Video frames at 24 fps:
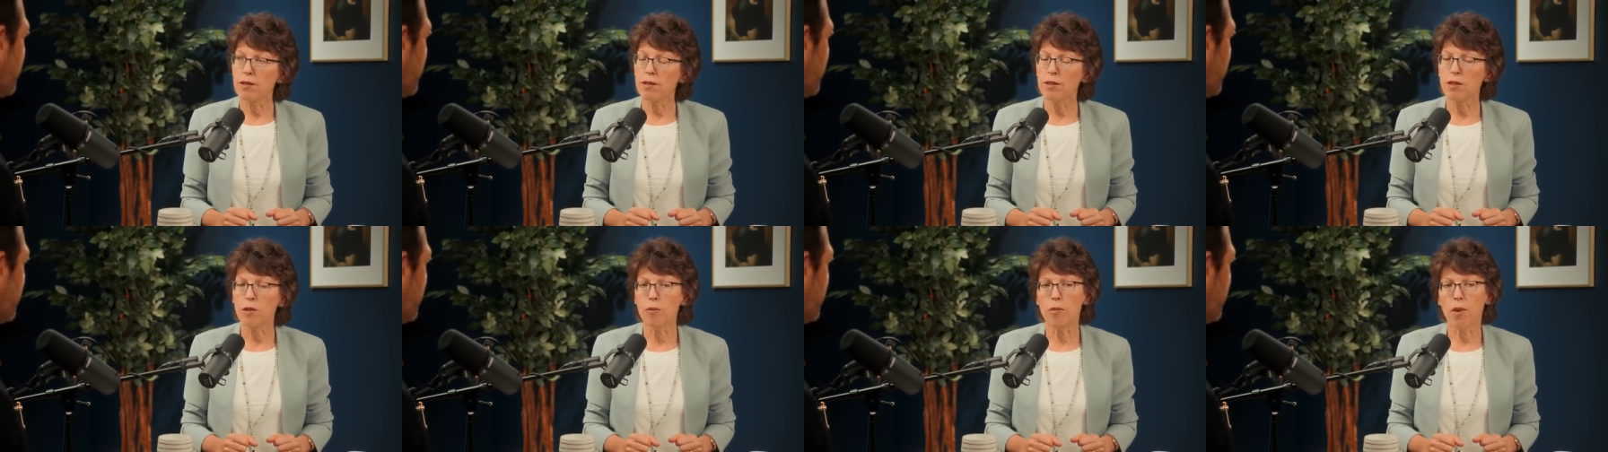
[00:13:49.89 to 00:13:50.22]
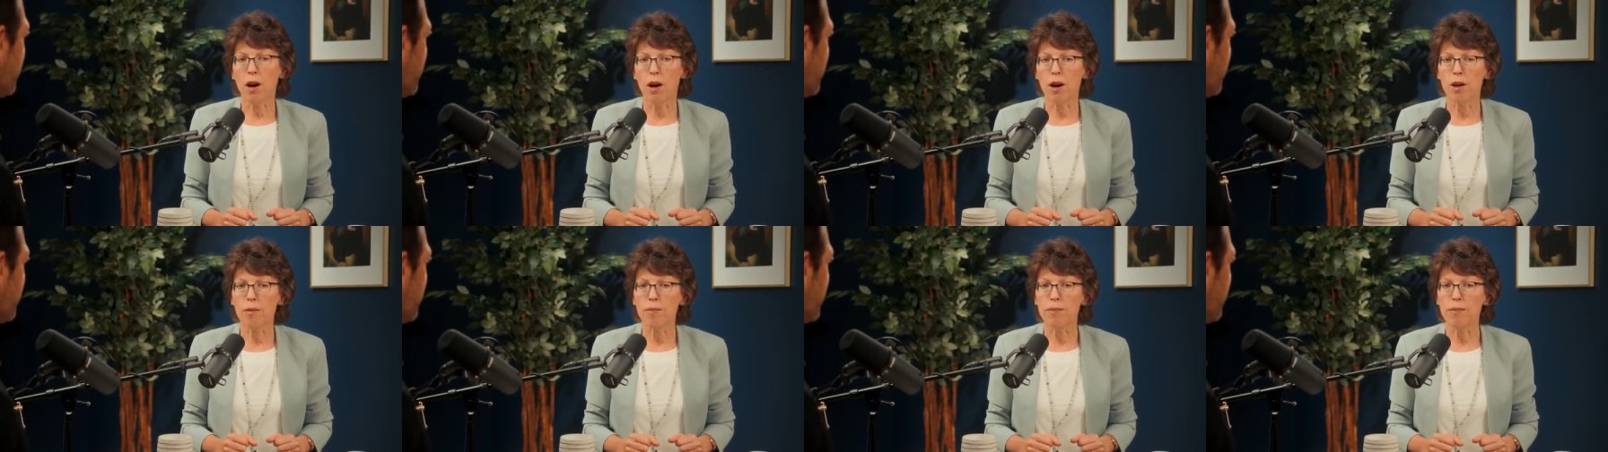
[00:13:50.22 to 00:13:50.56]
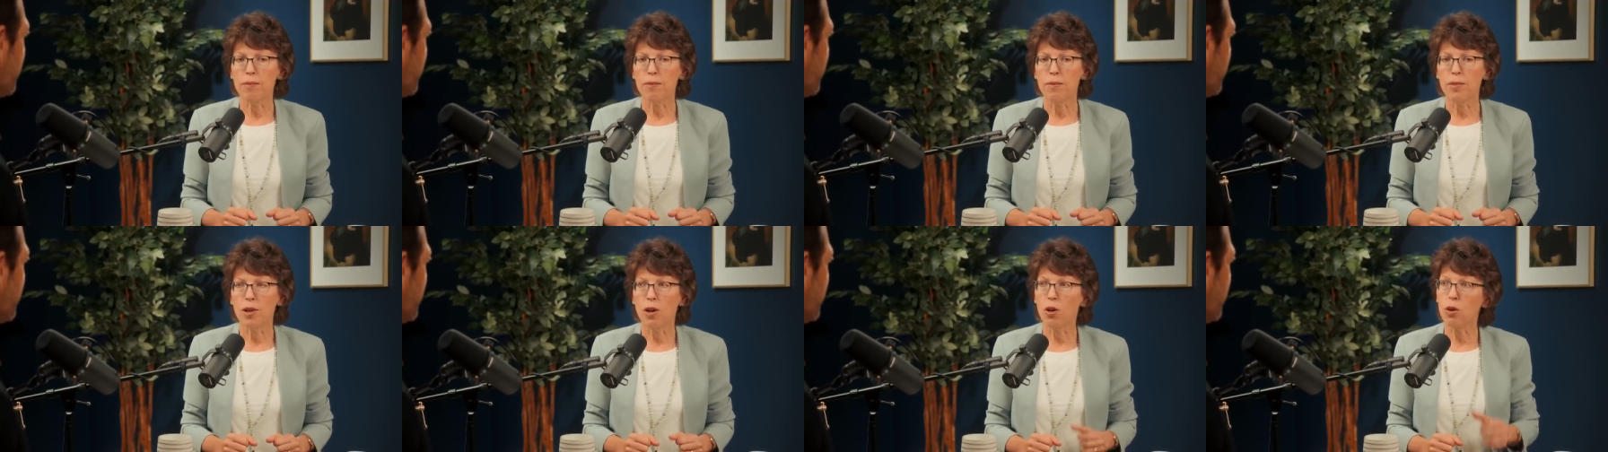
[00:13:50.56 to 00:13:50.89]
the
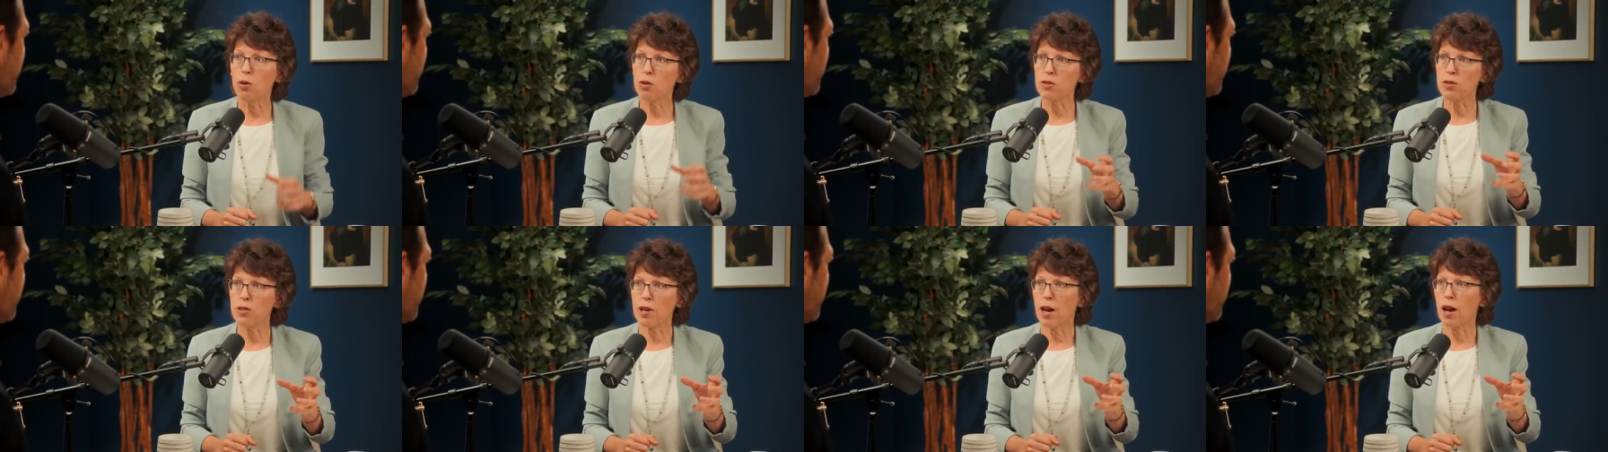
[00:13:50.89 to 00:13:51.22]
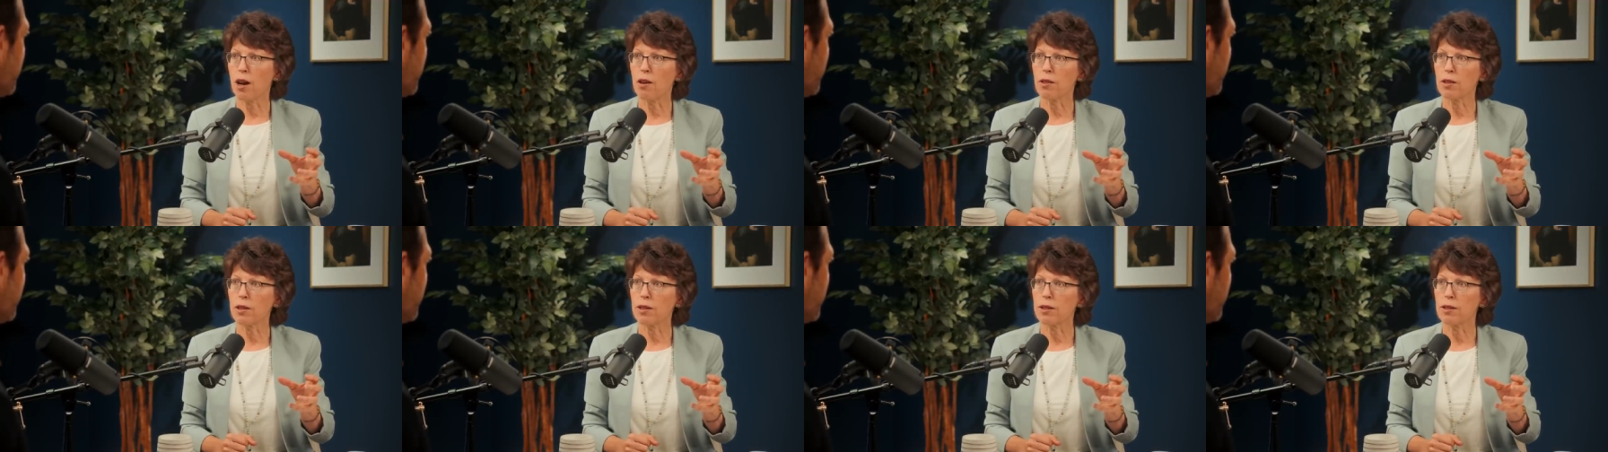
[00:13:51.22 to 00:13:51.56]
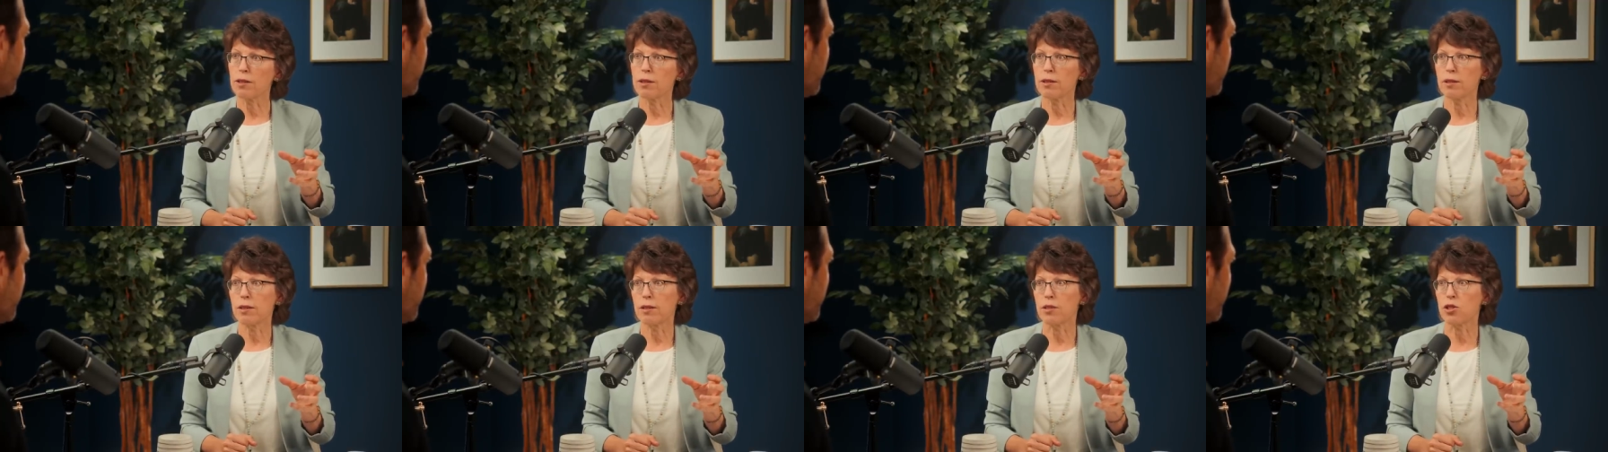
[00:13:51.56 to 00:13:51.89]
mom holds out
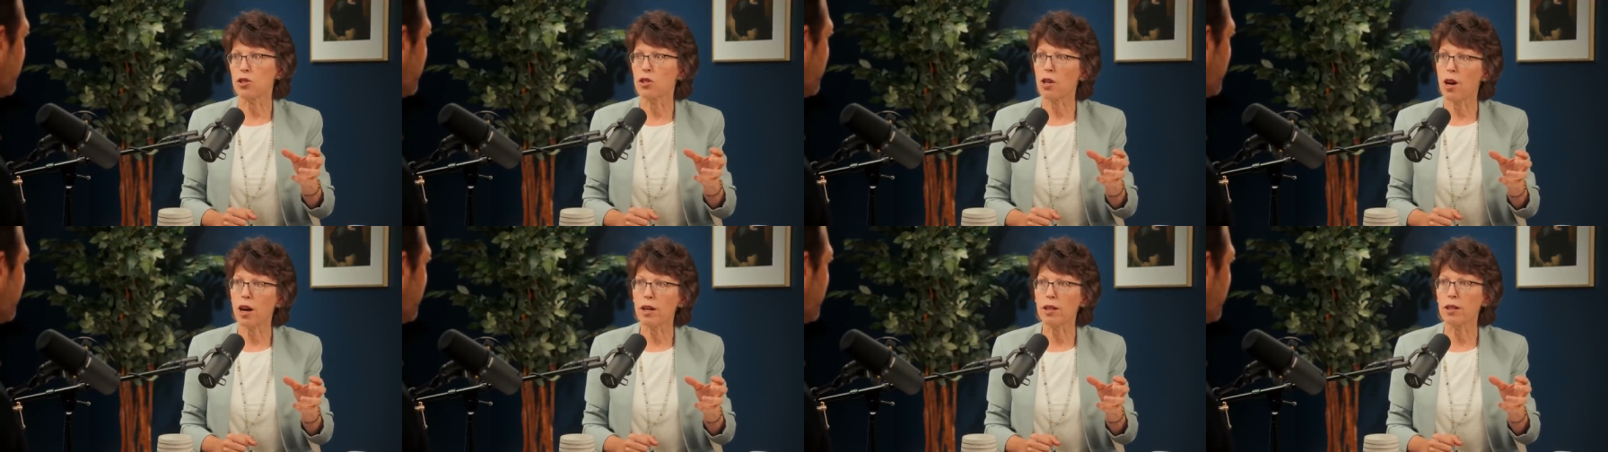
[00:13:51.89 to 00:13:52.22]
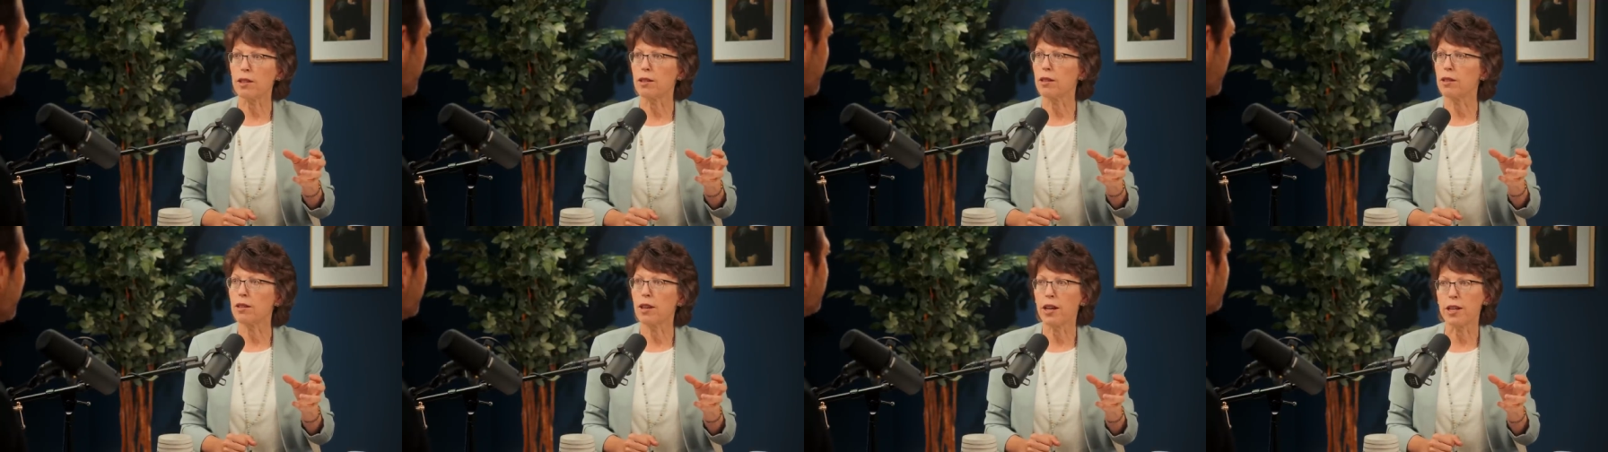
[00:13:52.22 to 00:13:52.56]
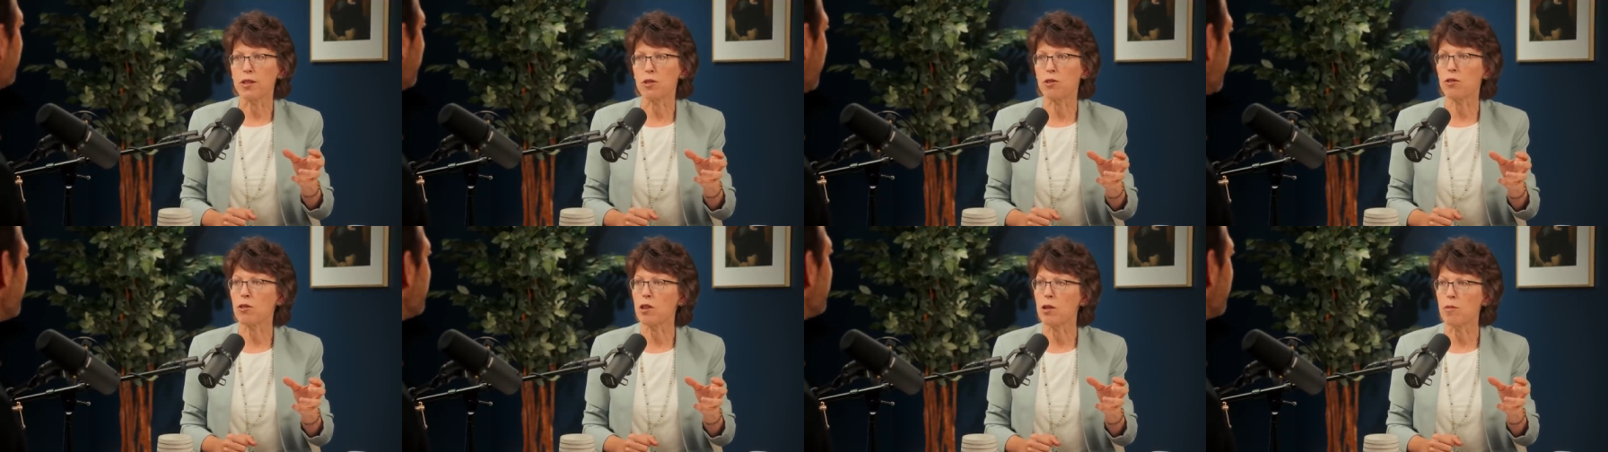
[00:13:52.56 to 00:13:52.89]
a chocolate
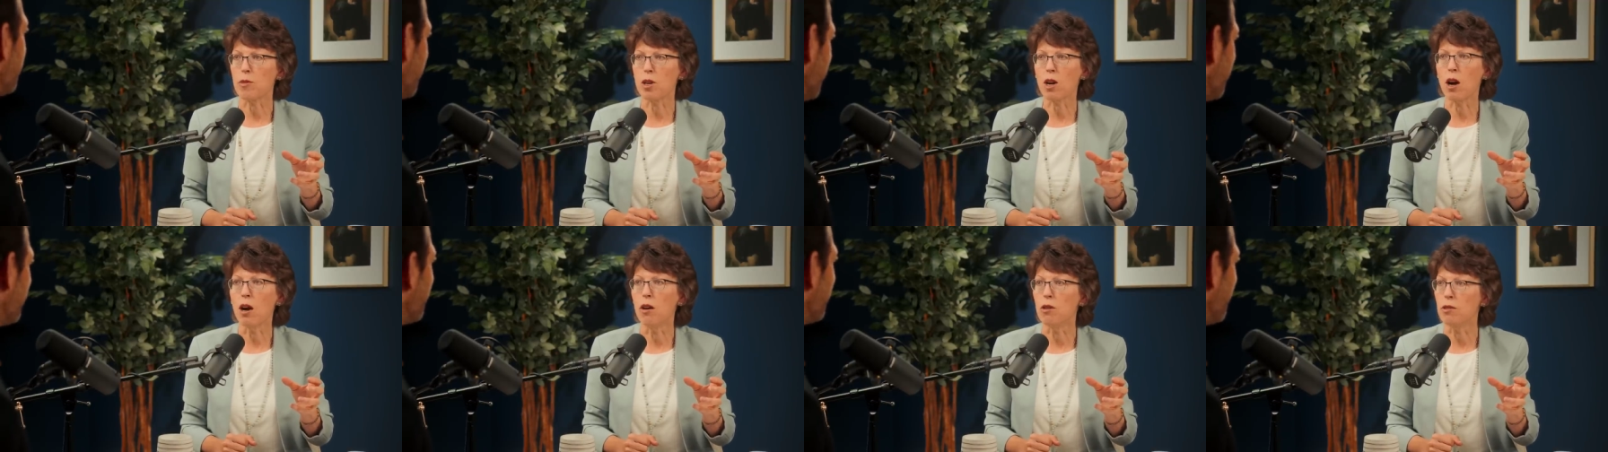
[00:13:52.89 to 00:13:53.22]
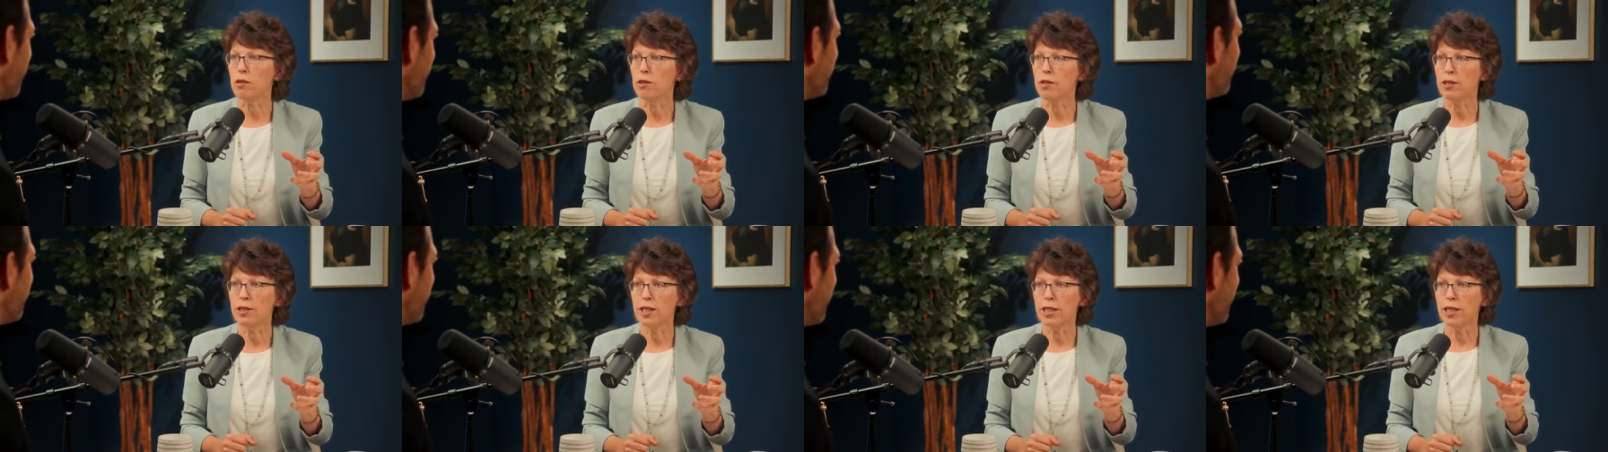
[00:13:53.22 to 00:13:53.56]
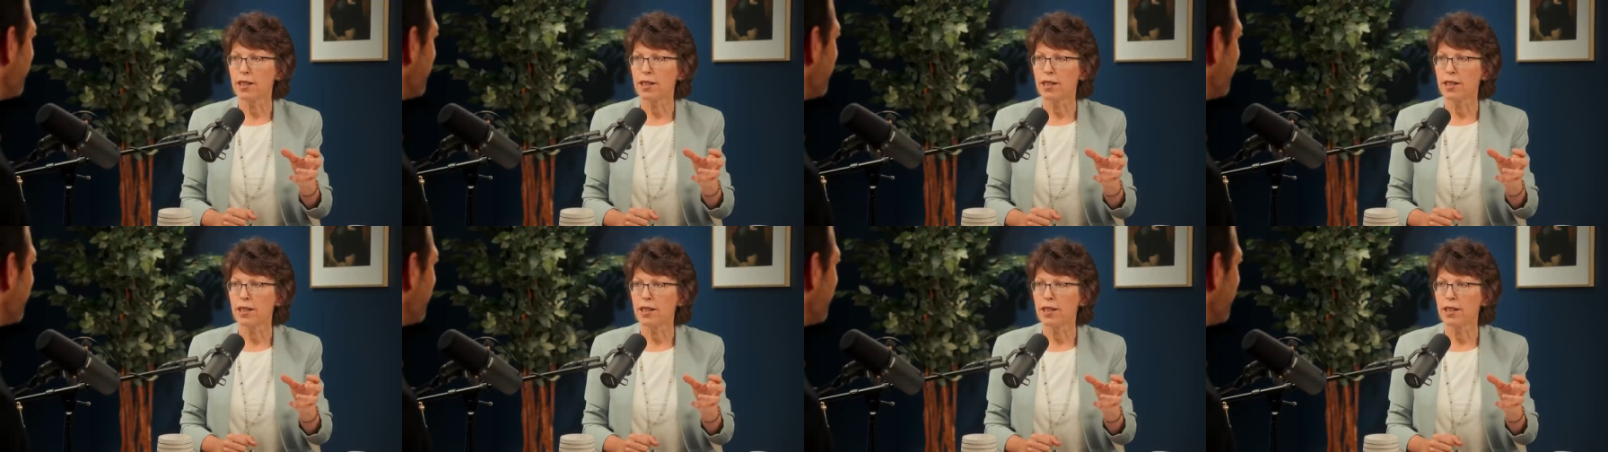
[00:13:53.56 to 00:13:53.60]
ice cream cone